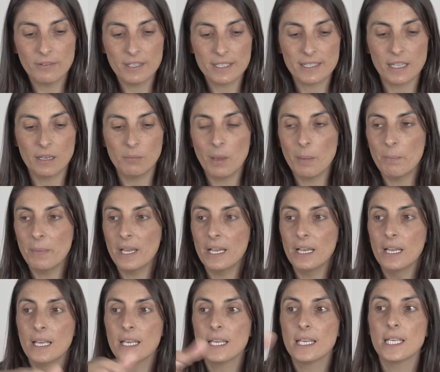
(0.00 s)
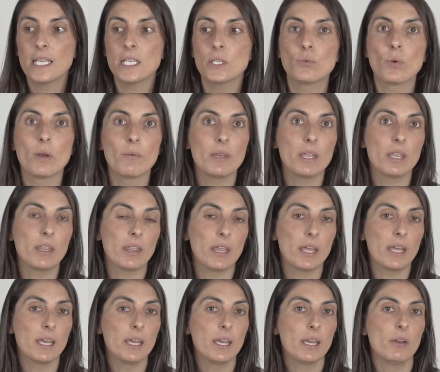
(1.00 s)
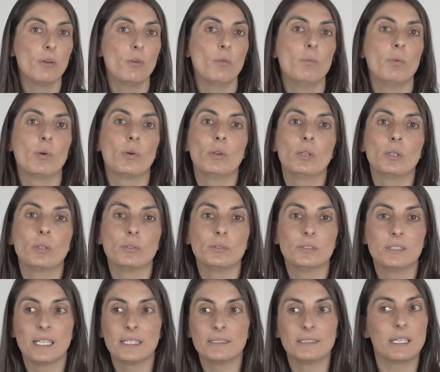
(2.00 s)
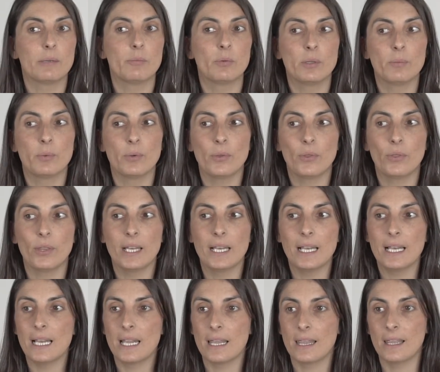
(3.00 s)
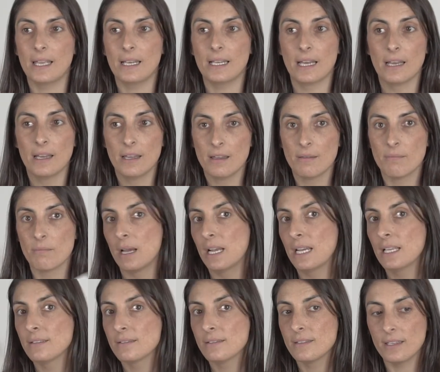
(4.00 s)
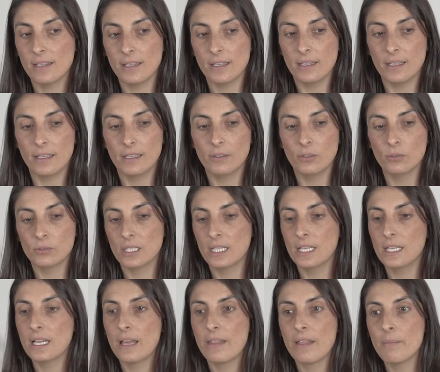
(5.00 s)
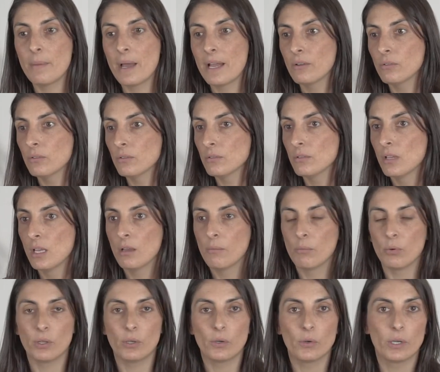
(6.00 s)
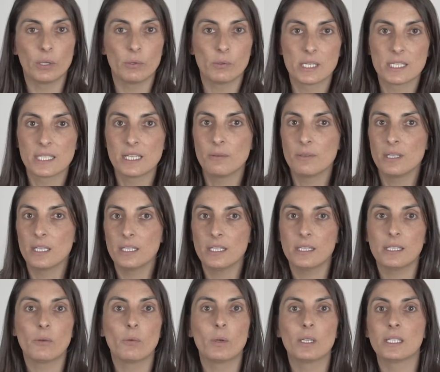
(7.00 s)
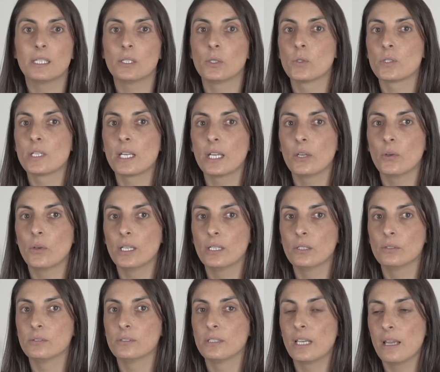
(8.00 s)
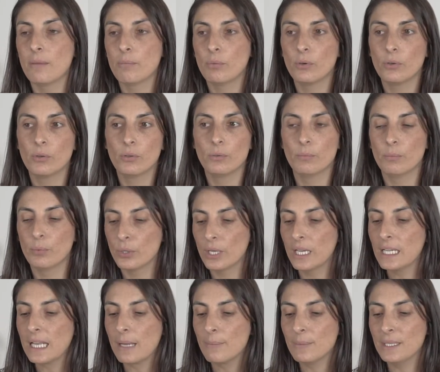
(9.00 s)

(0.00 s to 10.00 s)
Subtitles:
In this case, we are just letting the light pass through this paper. Even a tissue may work, so budget is not a problem at all.